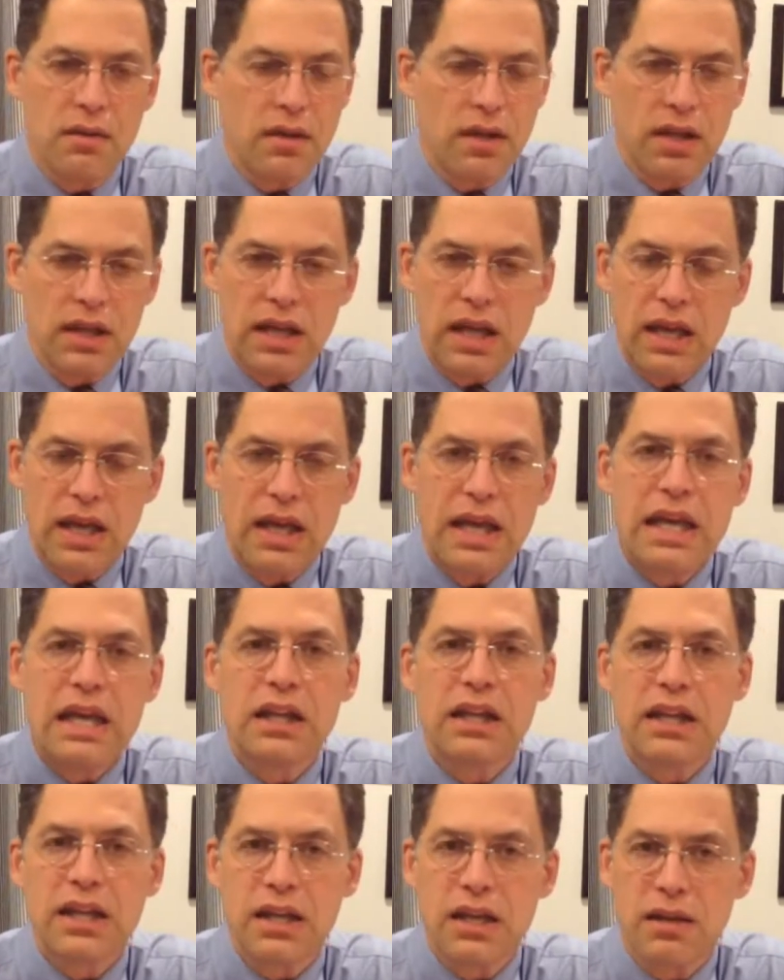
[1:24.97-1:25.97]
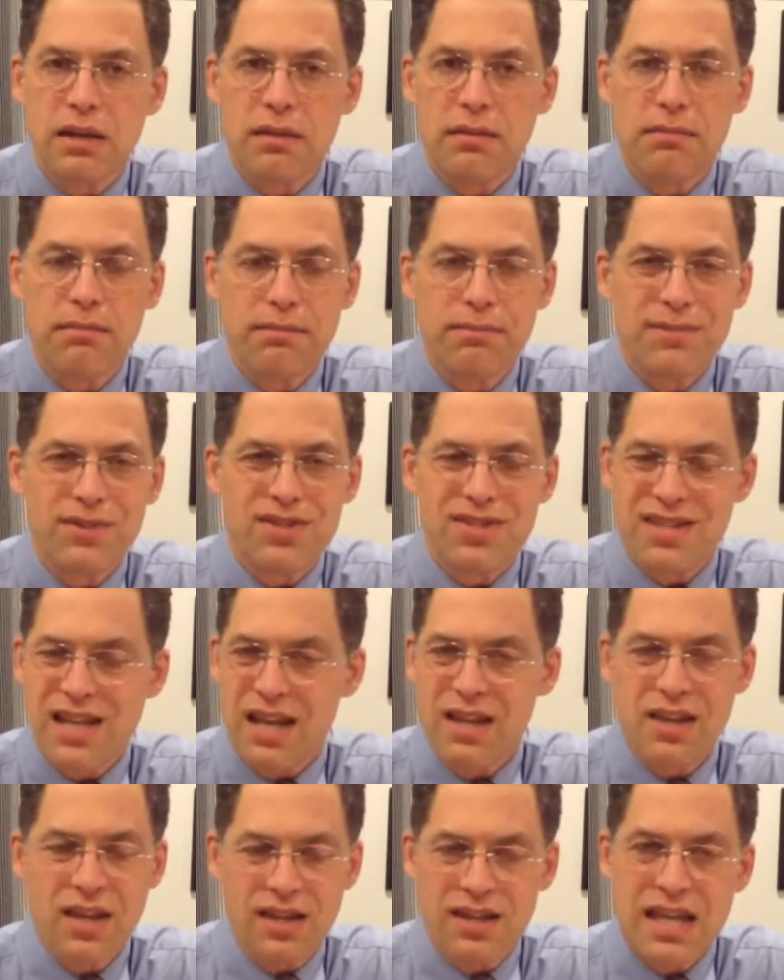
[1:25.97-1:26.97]
the healing
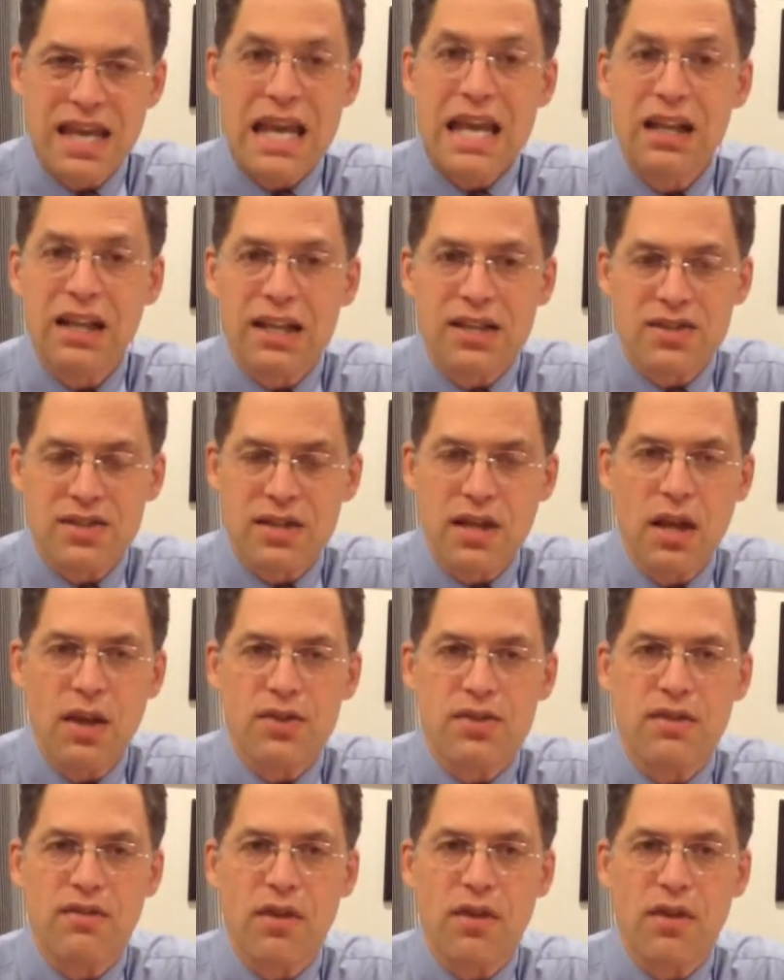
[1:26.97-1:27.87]
cells